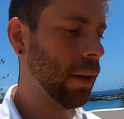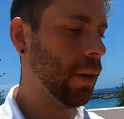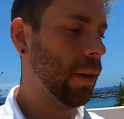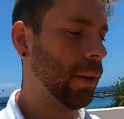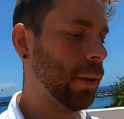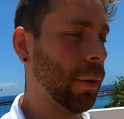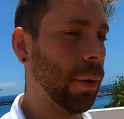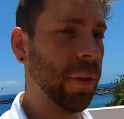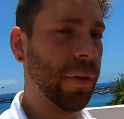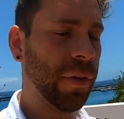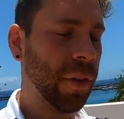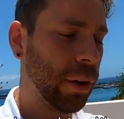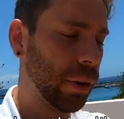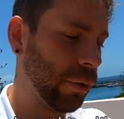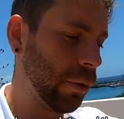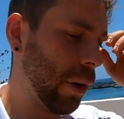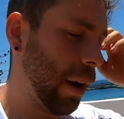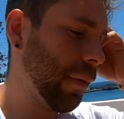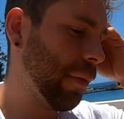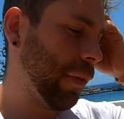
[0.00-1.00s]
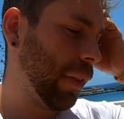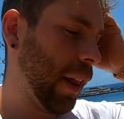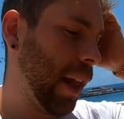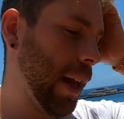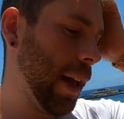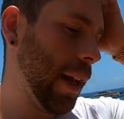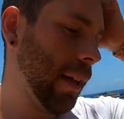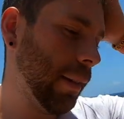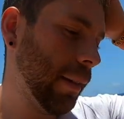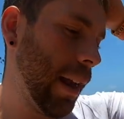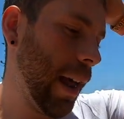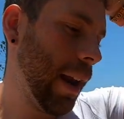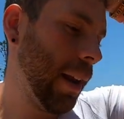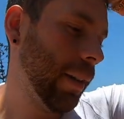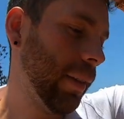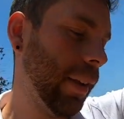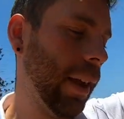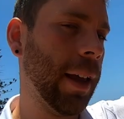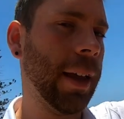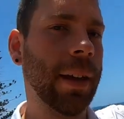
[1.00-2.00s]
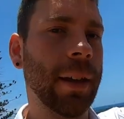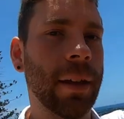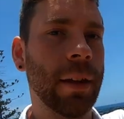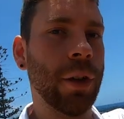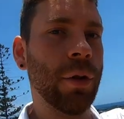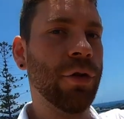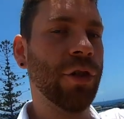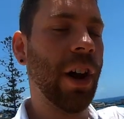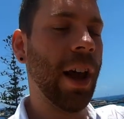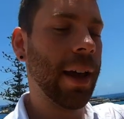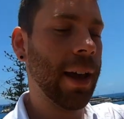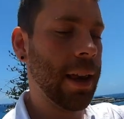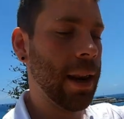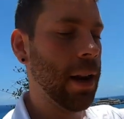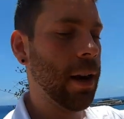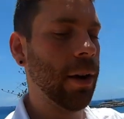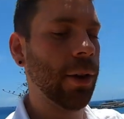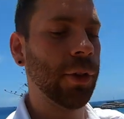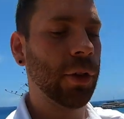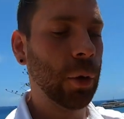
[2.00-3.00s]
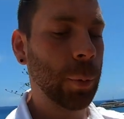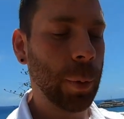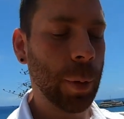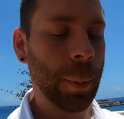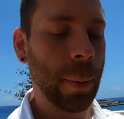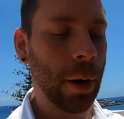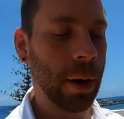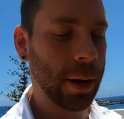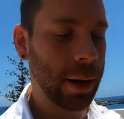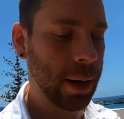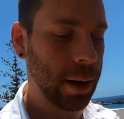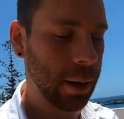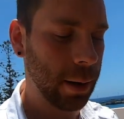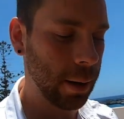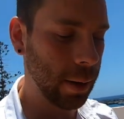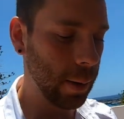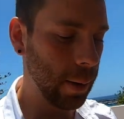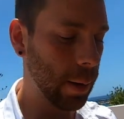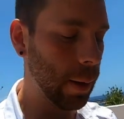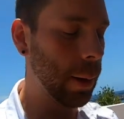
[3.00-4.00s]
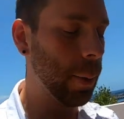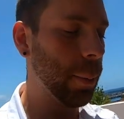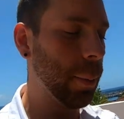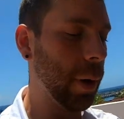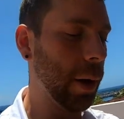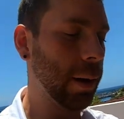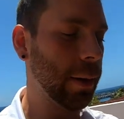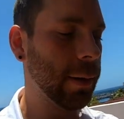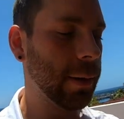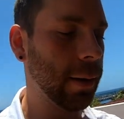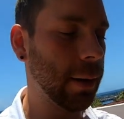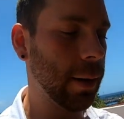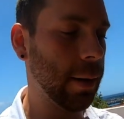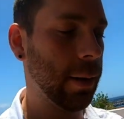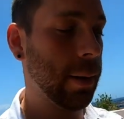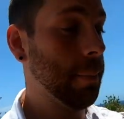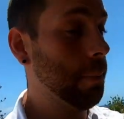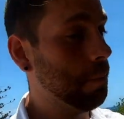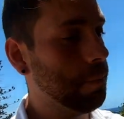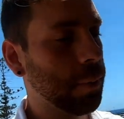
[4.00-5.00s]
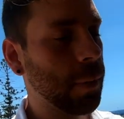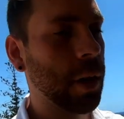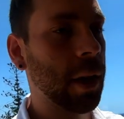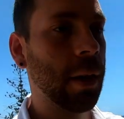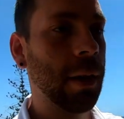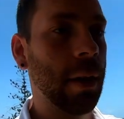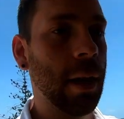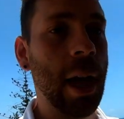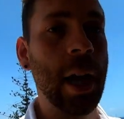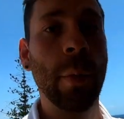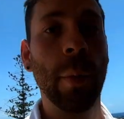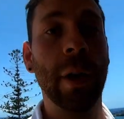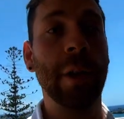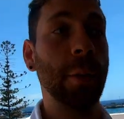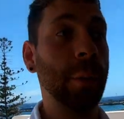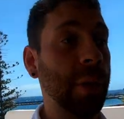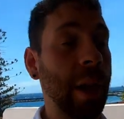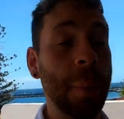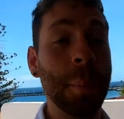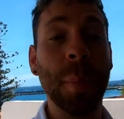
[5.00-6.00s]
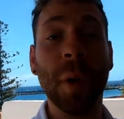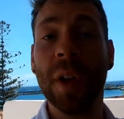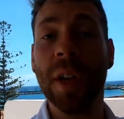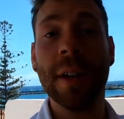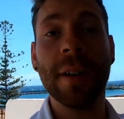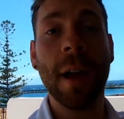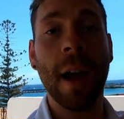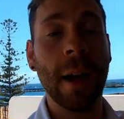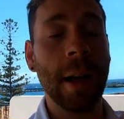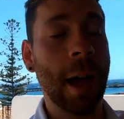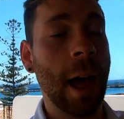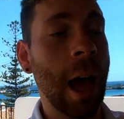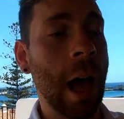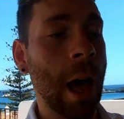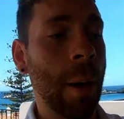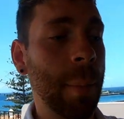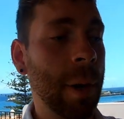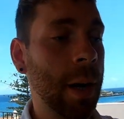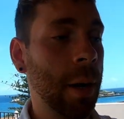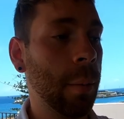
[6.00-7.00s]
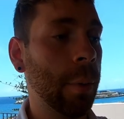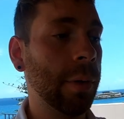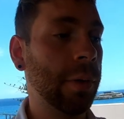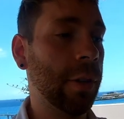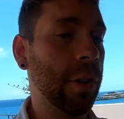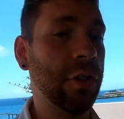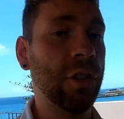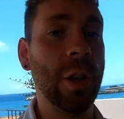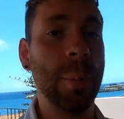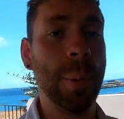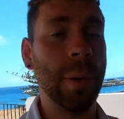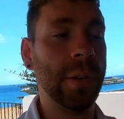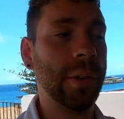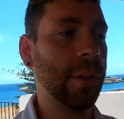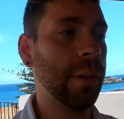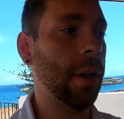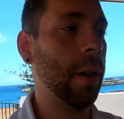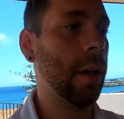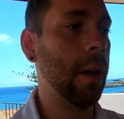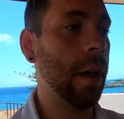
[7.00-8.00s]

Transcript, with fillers: So the first red flag is that it's like you check in in a supermarket, but um, anyways, it was on booking.com and it was the cheapest uh,